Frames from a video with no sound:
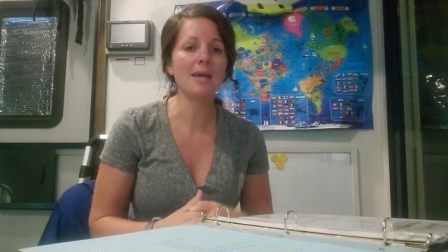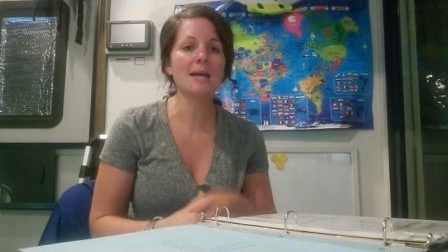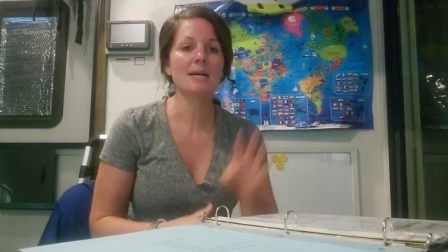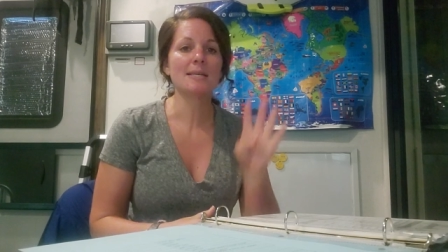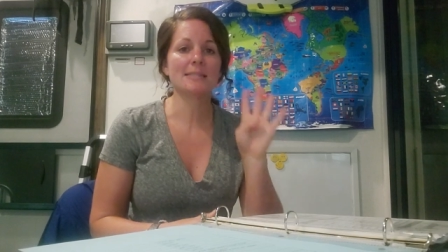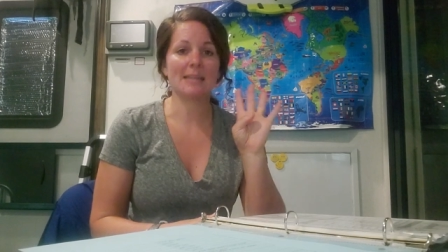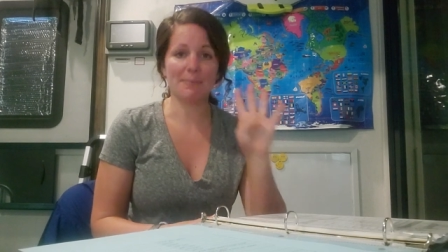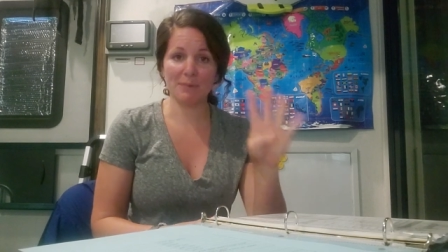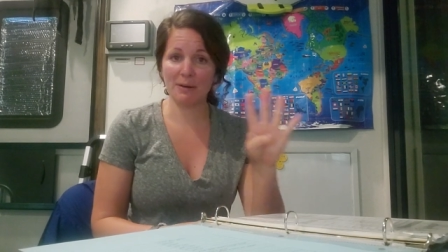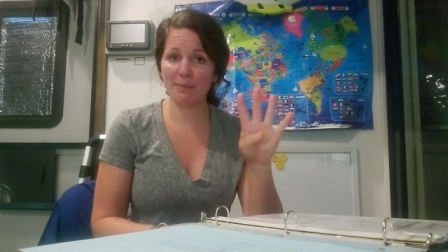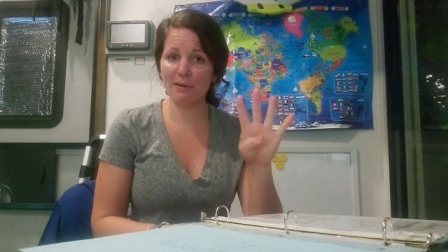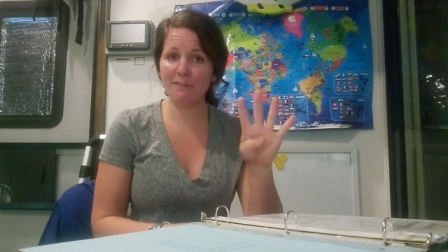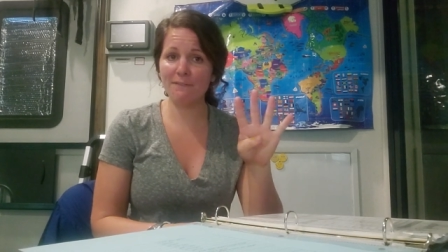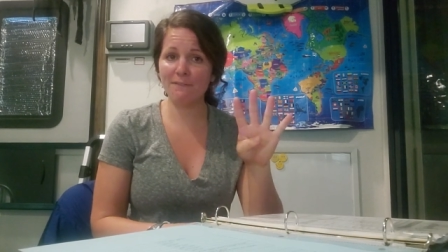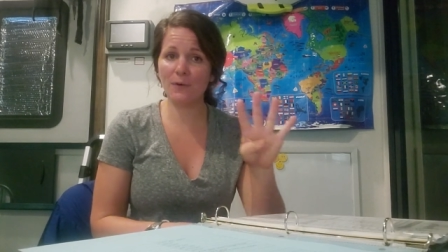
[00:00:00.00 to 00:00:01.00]
Step
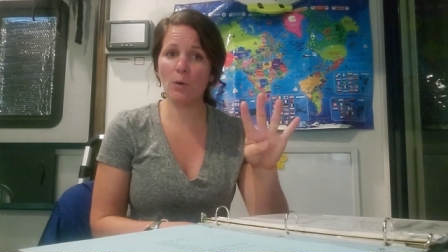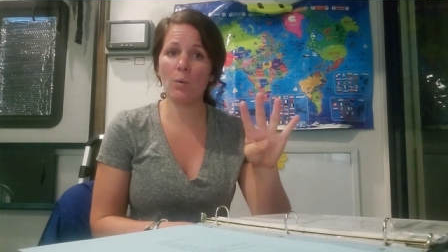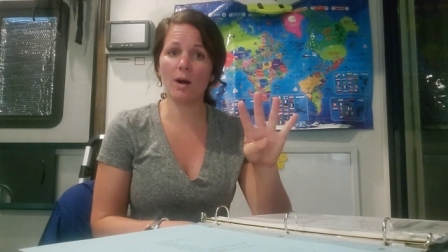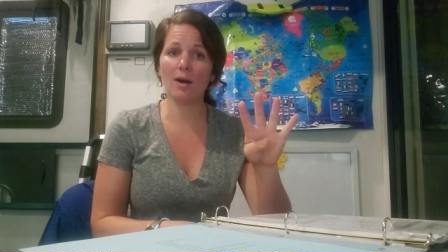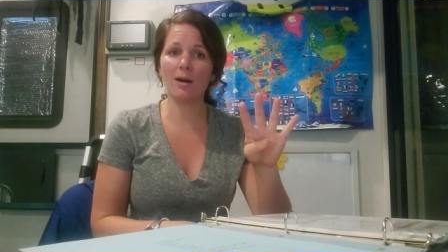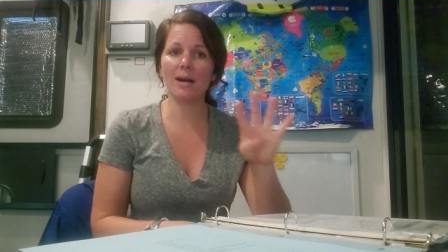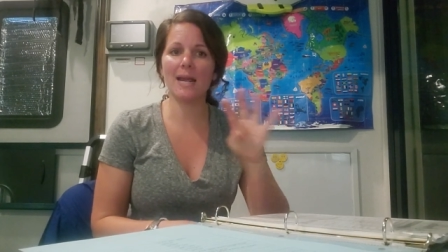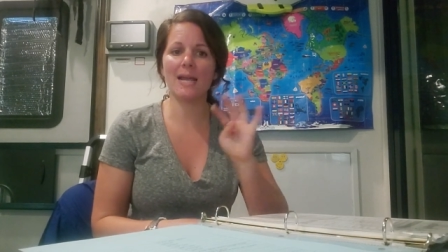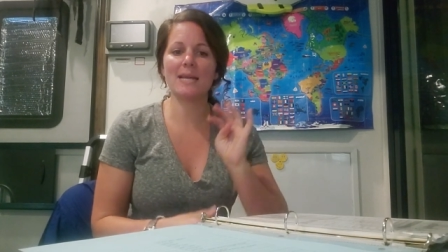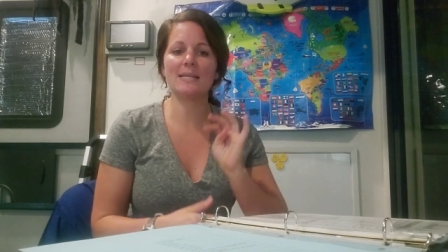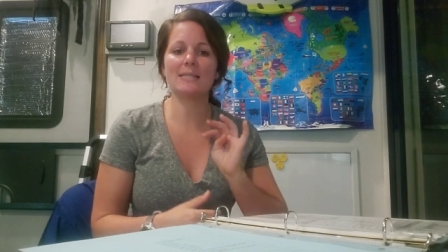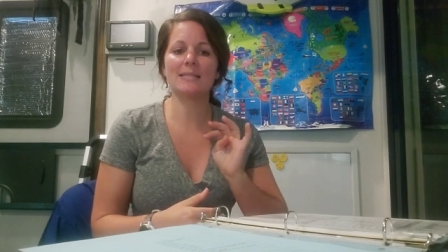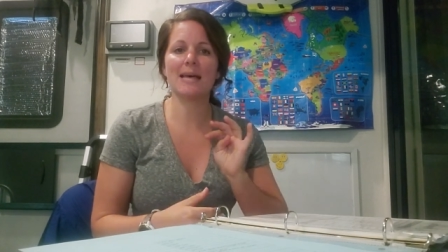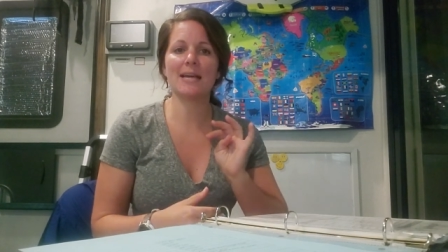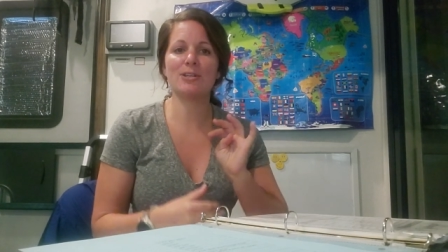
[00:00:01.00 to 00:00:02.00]
number four
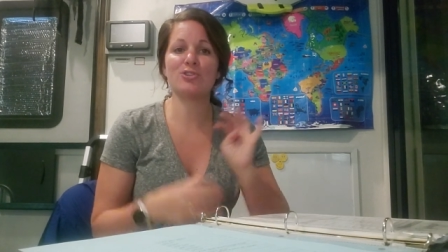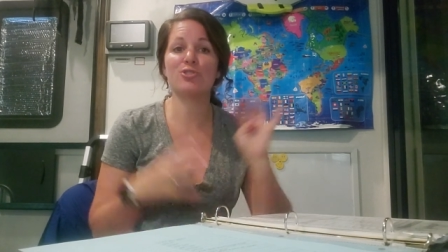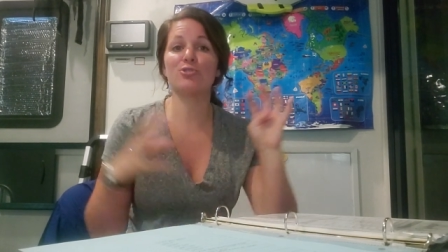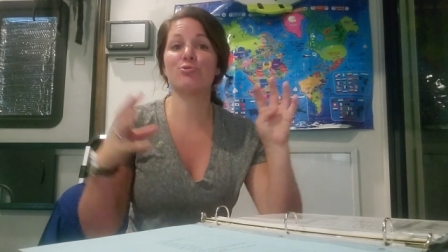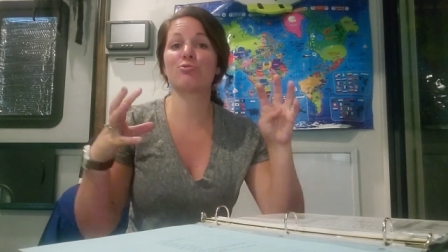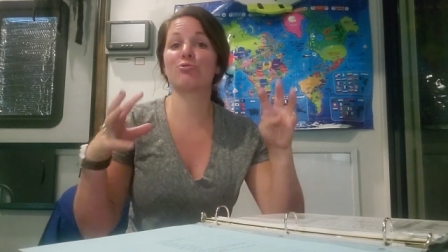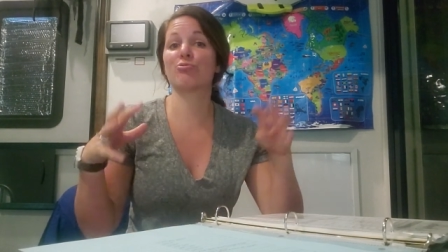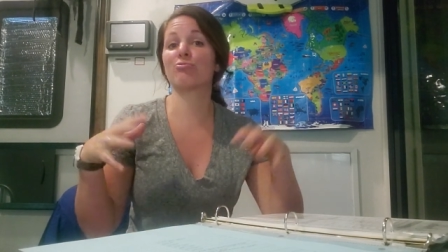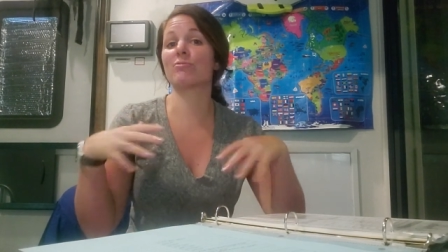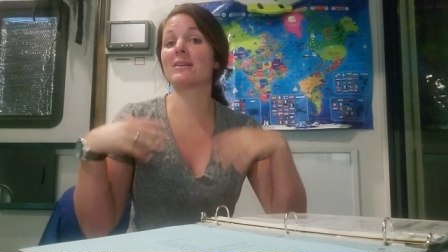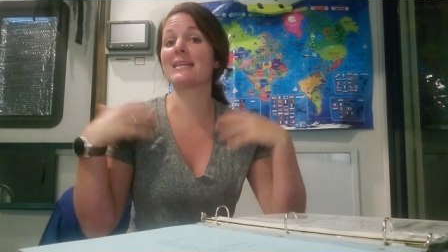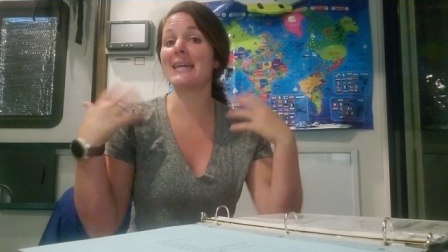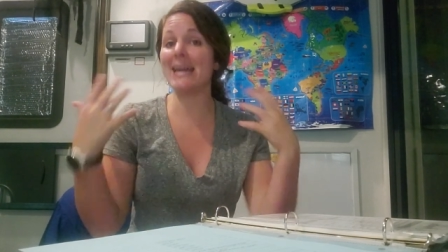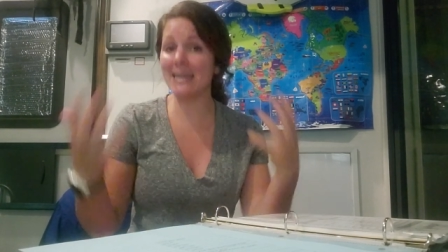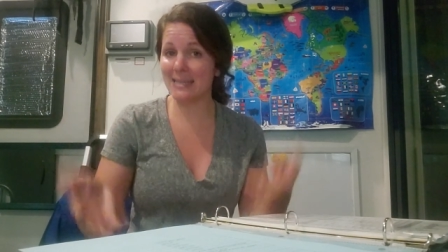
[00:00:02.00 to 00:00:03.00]
is then to
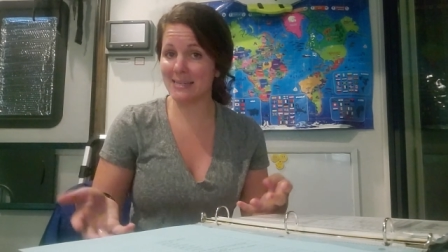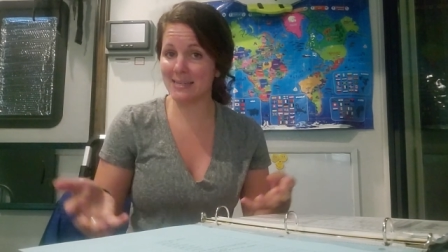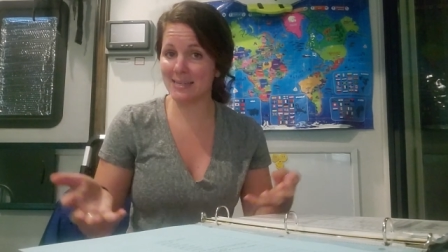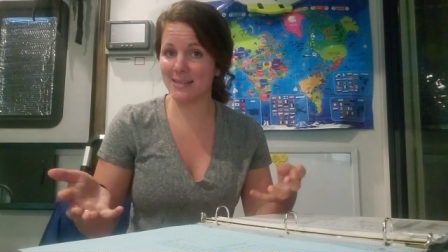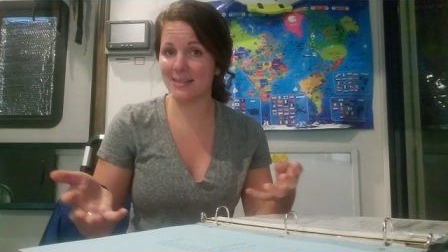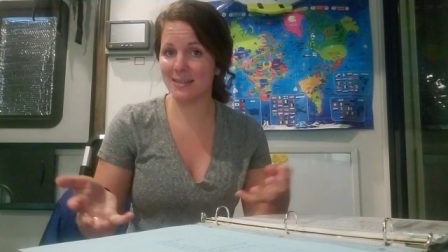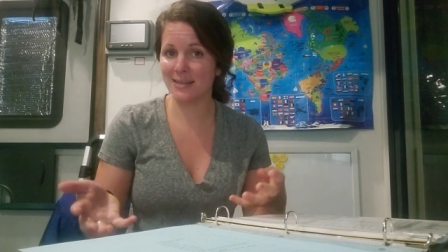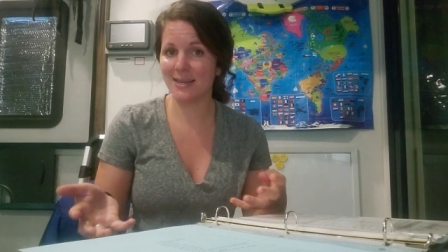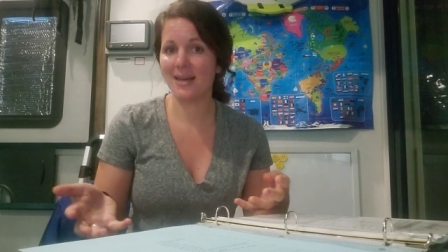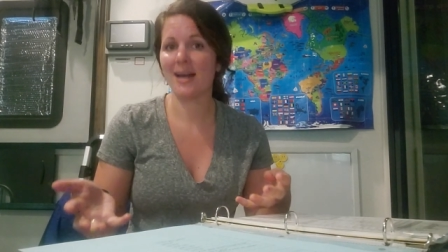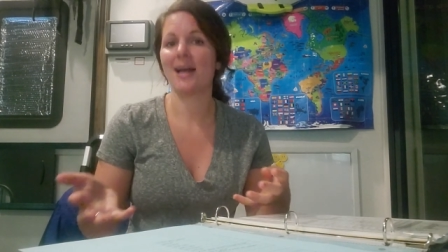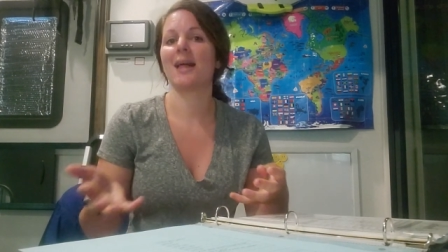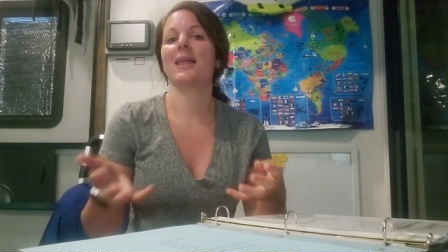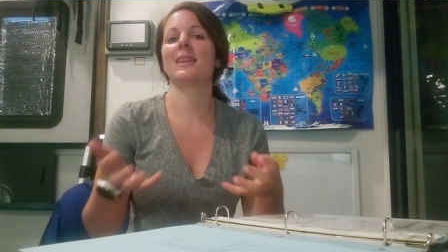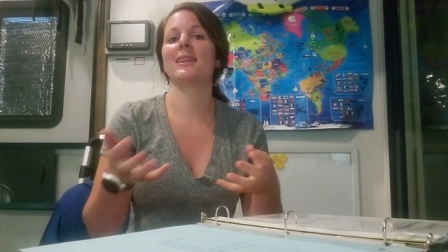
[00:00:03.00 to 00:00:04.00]
create
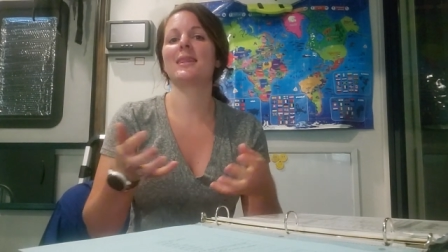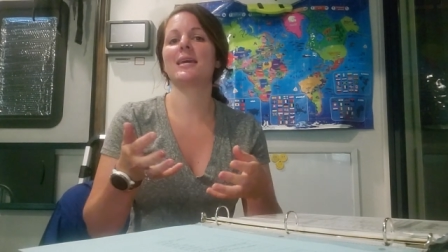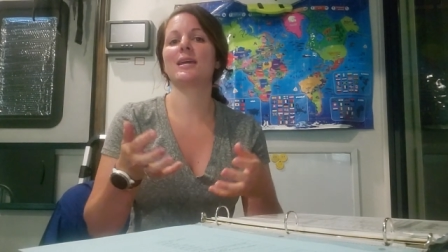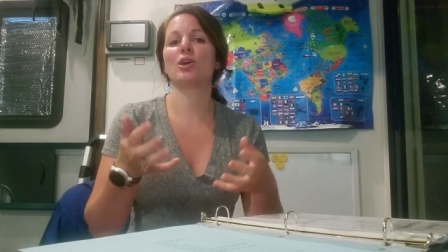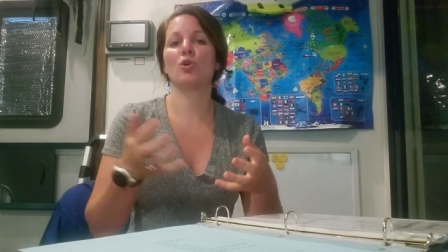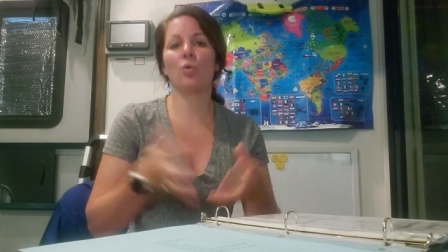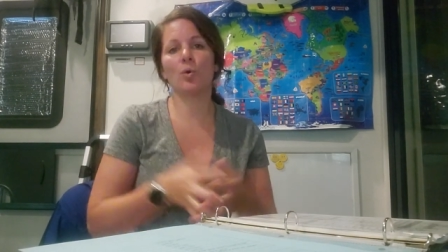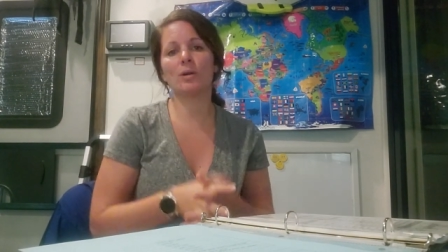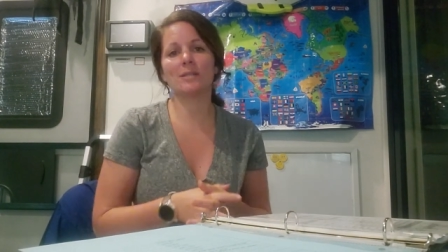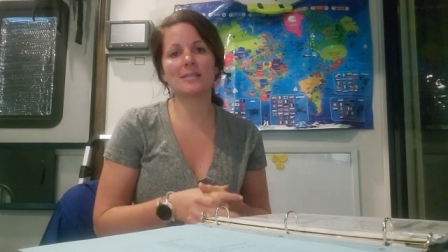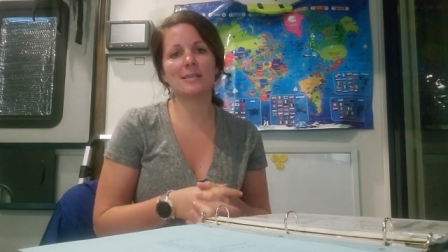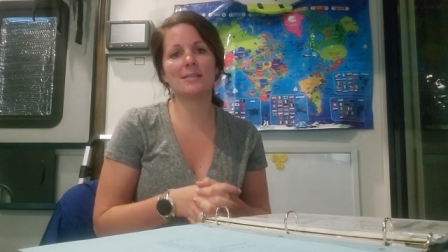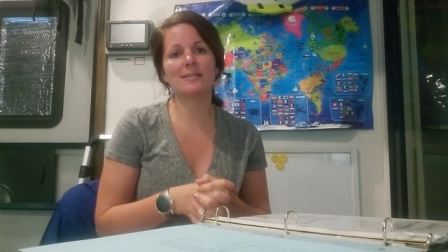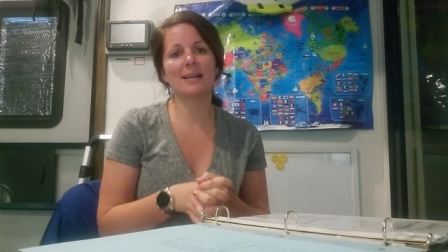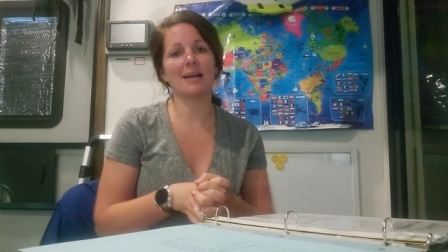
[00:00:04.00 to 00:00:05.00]
the
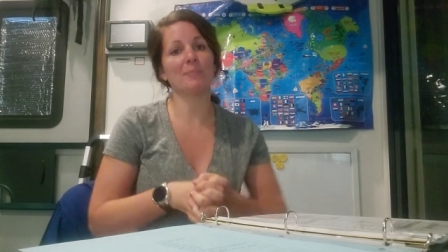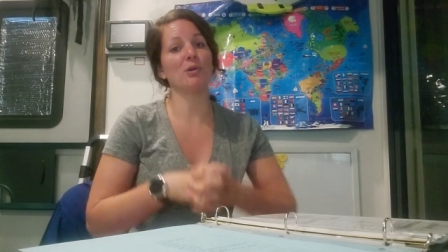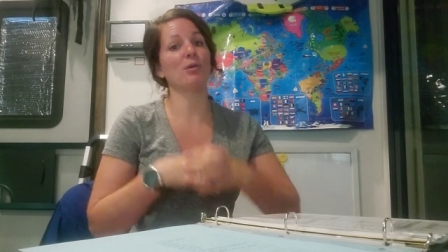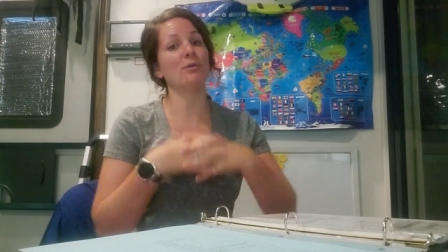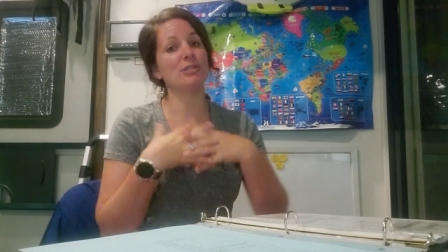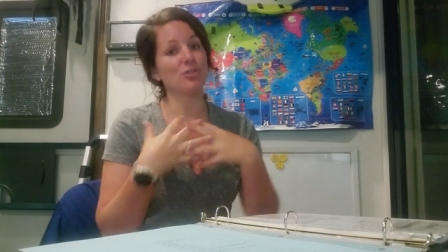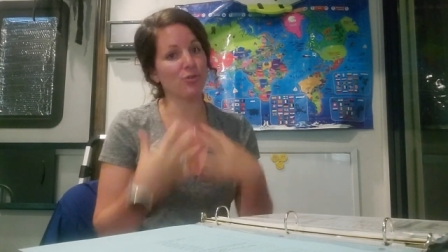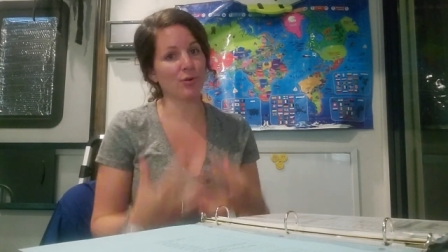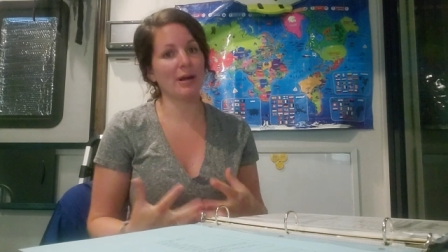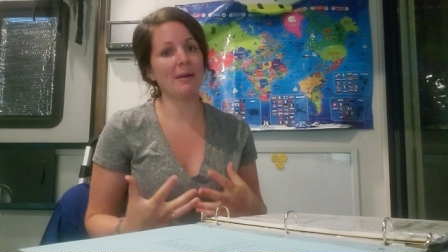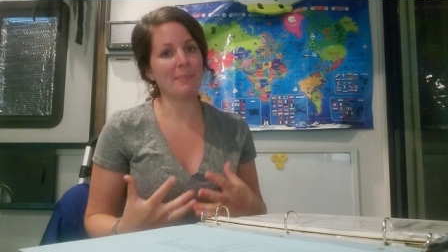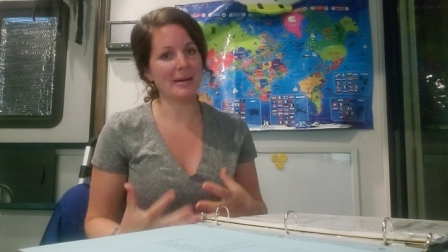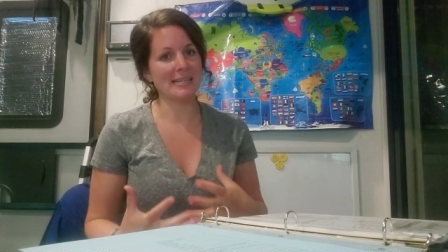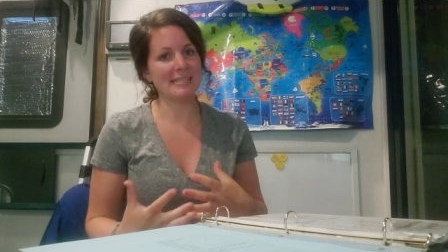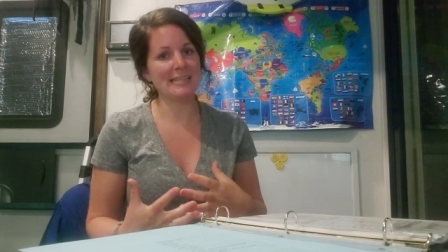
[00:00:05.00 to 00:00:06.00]
courses that I'm going to create
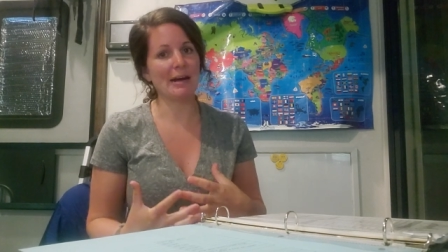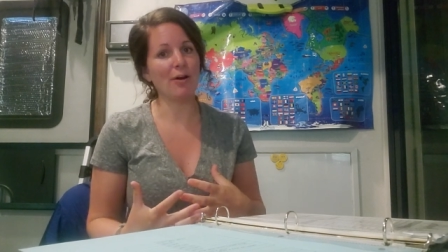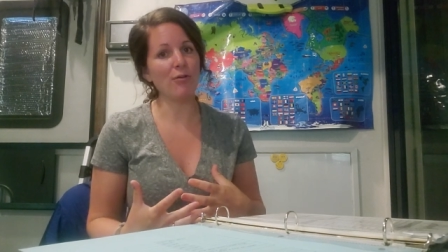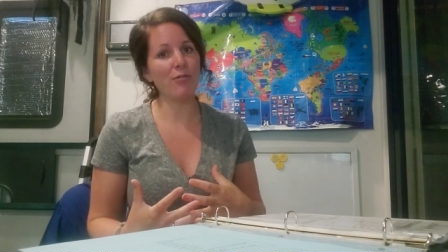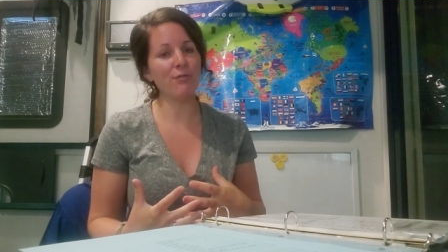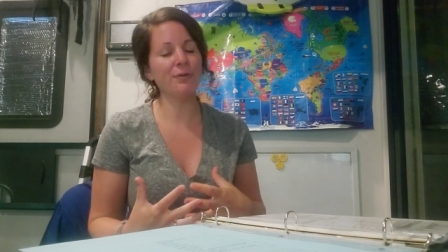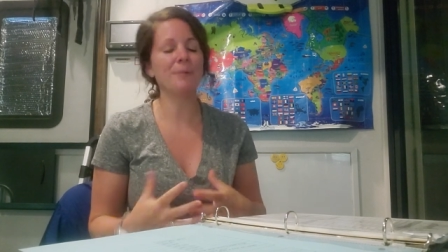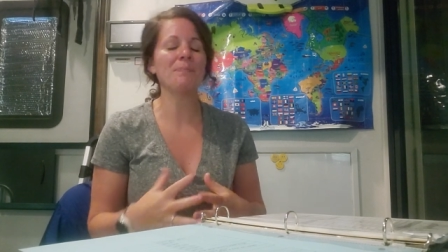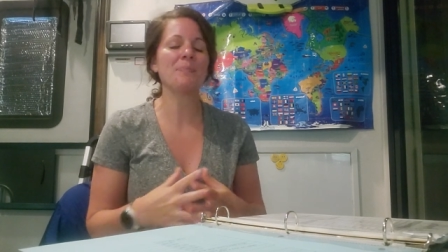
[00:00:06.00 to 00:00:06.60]
myself.